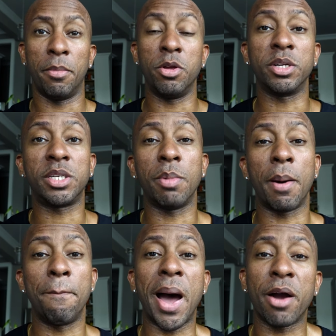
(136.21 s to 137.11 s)
But you can see
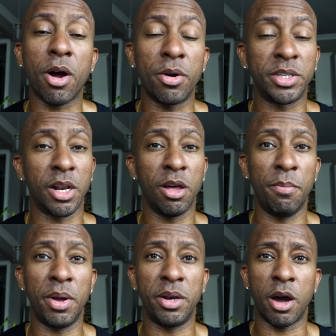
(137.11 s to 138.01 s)
my background is a
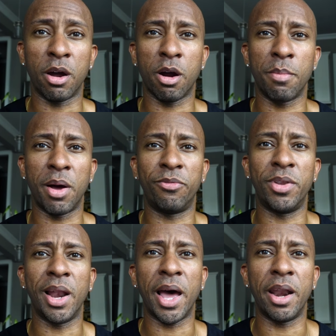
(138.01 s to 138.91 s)
little bit darker. My,
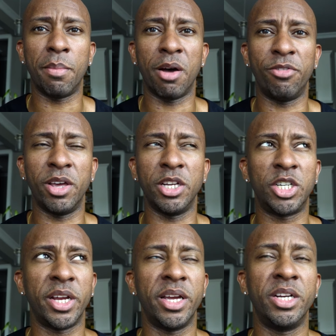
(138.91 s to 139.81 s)
the light on my face
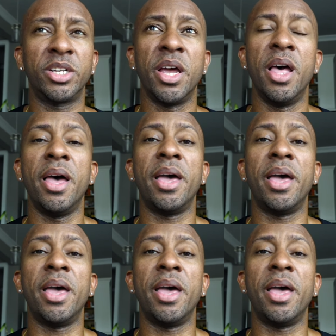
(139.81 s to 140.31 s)
changed.